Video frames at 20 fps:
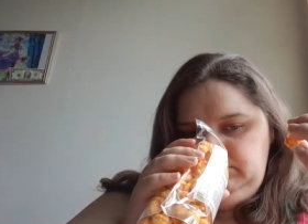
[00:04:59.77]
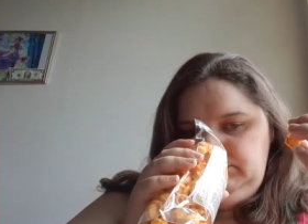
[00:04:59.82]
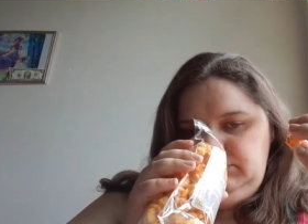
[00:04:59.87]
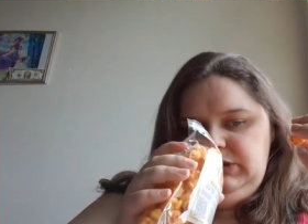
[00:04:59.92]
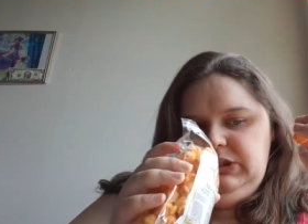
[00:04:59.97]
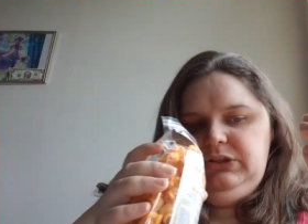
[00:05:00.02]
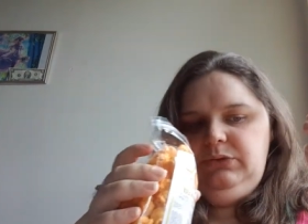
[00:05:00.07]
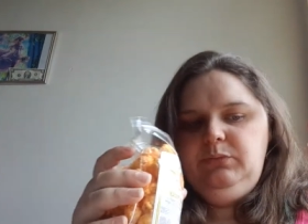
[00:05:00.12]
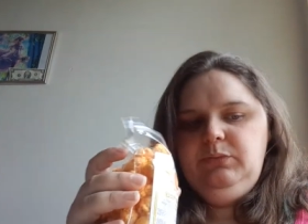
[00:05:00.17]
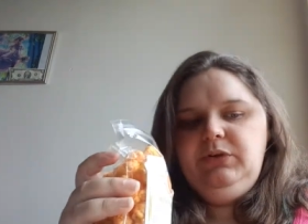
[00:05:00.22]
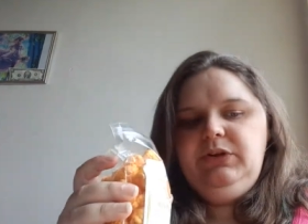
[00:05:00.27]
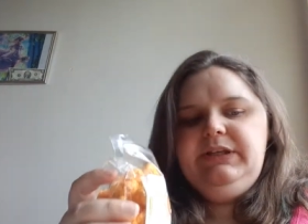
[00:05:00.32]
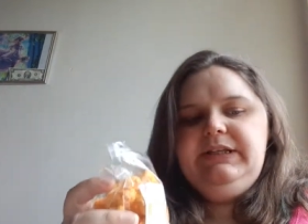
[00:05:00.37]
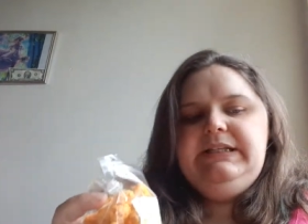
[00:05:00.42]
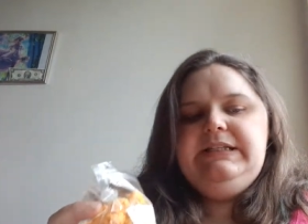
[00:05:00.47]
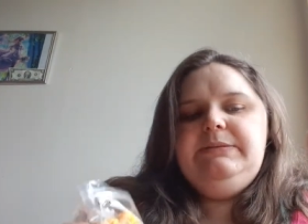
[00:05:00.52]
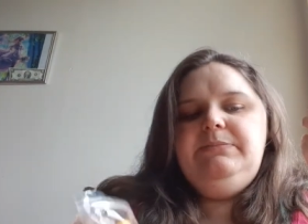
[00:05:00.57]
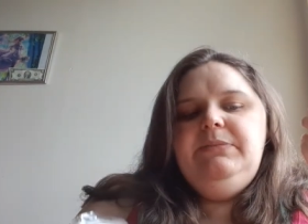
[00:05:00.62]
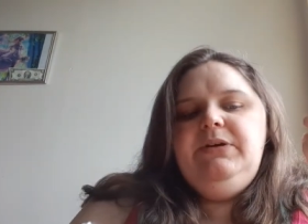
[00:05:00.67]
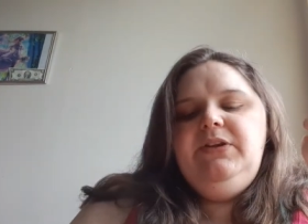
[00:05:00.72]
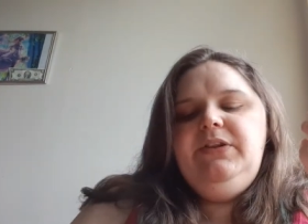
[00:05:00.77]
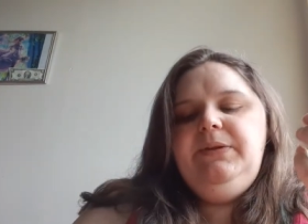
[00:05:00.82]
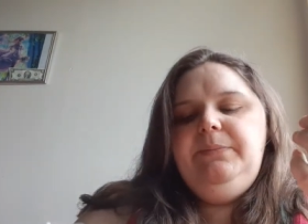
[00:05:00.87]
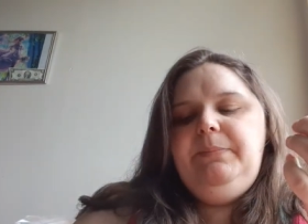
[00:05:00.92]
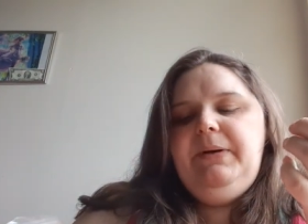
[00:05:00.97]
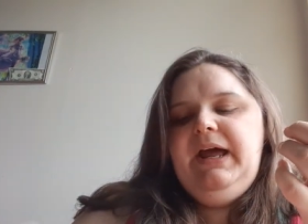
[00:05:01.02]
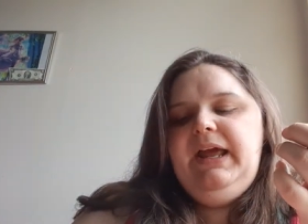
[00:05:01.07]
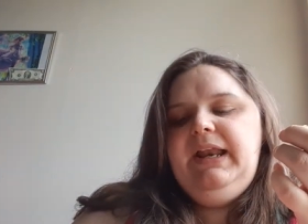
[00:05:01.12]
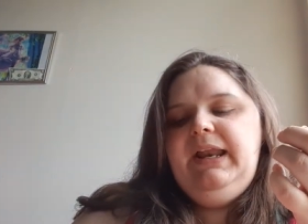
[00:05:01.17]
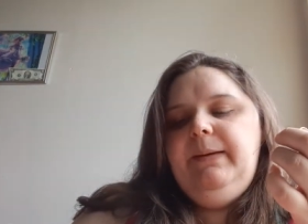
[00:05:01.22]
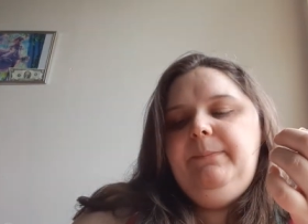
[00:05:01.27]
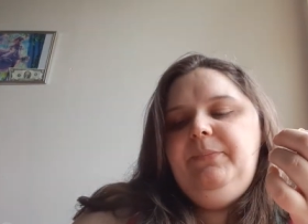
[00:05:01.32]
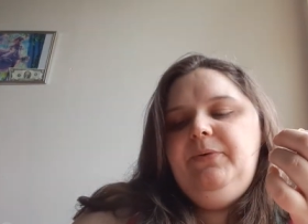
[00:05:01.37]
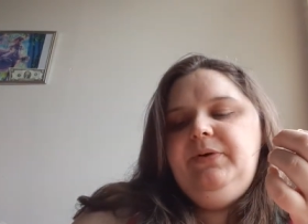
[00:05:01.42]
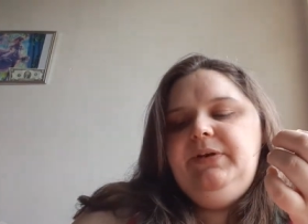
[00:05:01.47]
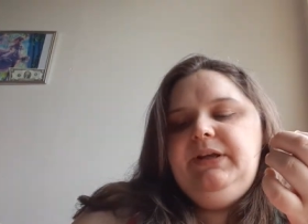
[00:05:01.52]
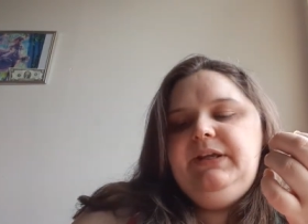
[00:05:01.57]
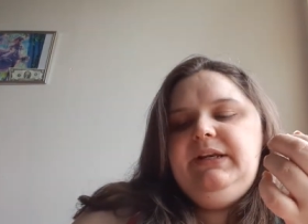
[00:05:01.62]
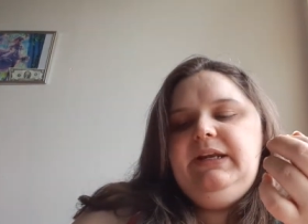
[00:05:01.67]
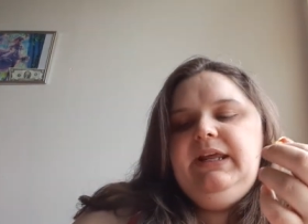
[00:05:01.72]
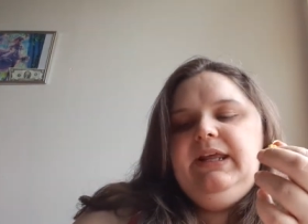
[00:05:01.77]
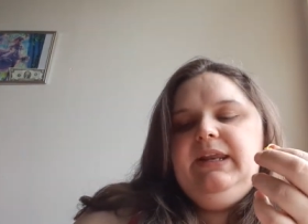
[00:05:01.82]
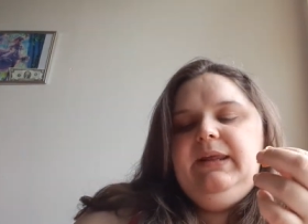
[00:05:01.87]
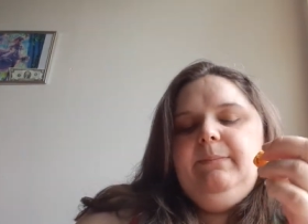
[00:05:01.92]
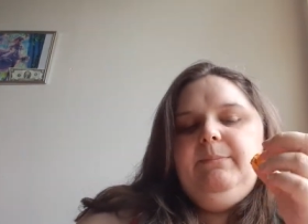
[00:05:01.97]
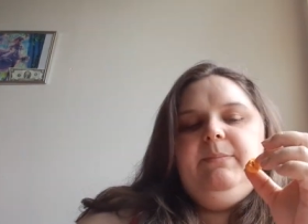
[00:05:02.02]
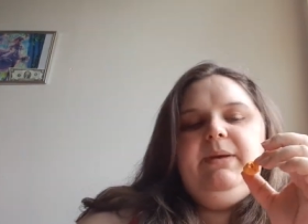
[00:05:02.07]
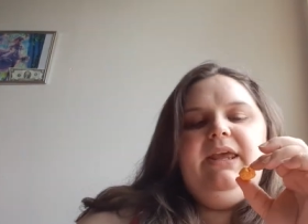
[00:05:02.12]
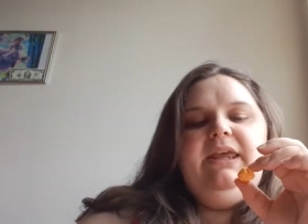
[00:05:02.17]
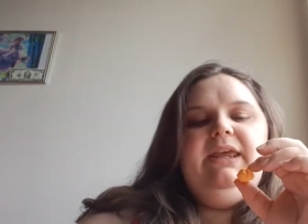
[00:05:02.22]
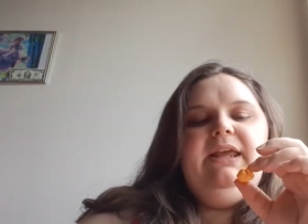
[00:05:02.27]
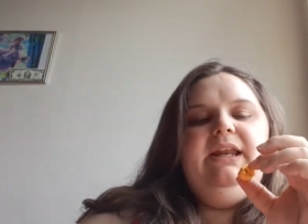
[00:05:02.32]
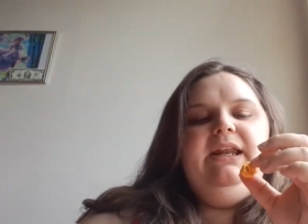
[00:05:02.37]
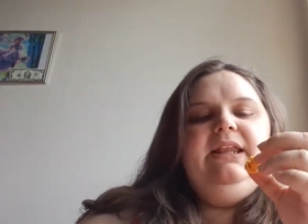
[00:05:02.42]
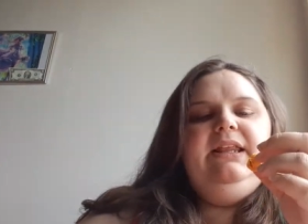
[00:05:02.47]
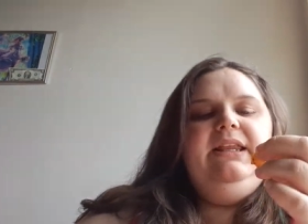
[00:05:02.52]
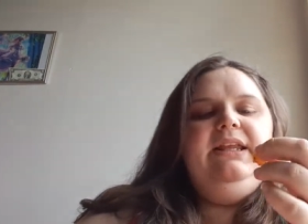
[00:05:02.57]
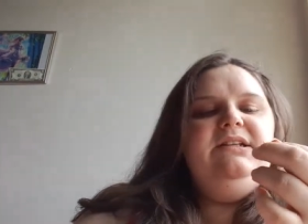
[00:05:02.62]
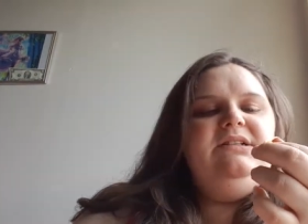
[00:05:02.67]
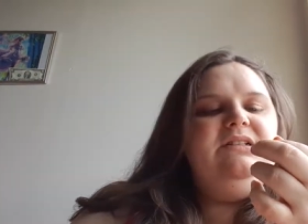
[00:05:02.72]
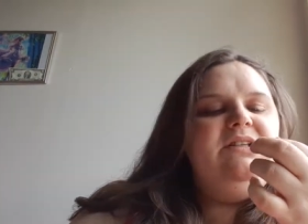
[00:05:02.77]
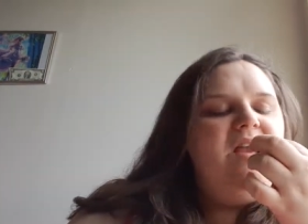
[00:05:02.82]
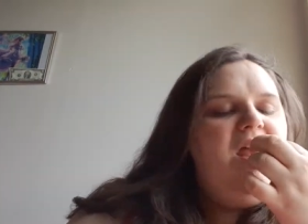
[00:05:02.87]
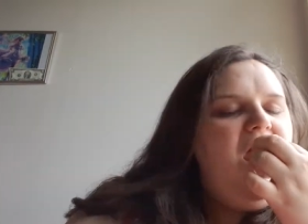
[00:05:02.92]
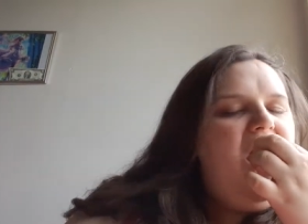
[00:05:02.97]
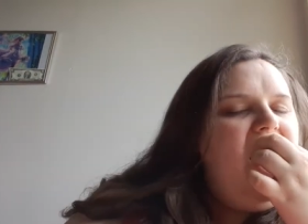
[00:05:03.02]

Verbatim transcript: You can really smell the pineapple and Canadian bacon in this.